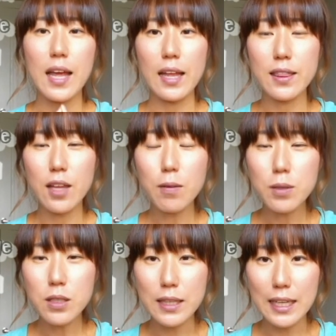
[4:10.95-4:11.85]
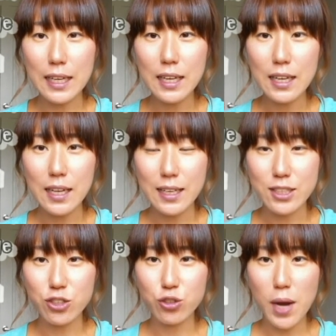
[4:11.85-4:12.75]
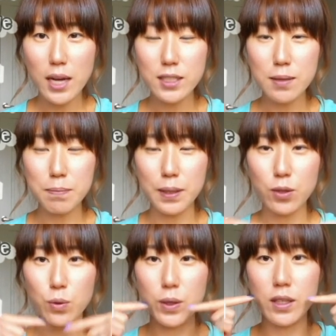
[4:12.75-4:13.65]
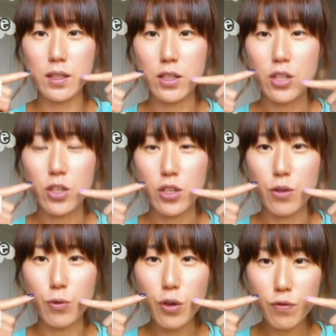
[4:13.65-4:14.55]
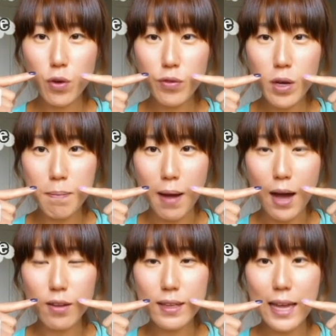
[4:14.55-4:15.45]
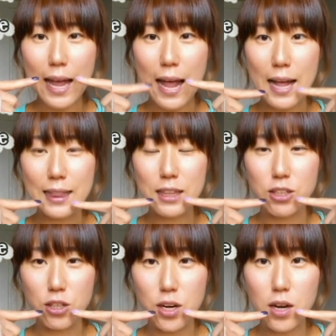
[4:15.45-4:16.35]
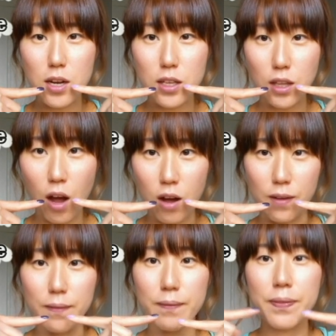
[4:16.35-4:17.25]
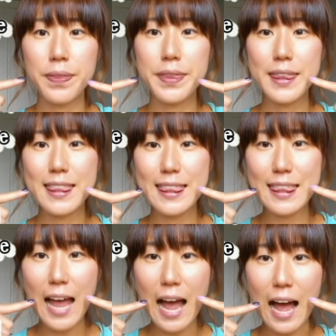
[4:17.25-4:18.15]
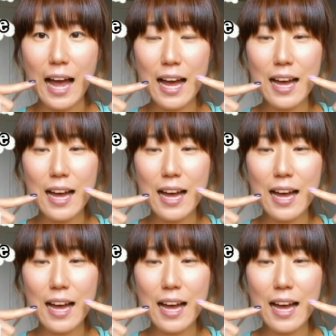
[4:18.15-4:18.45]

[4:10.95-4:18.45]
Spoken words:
And double D is traction between your roof of your mouth and your tongue. Ta,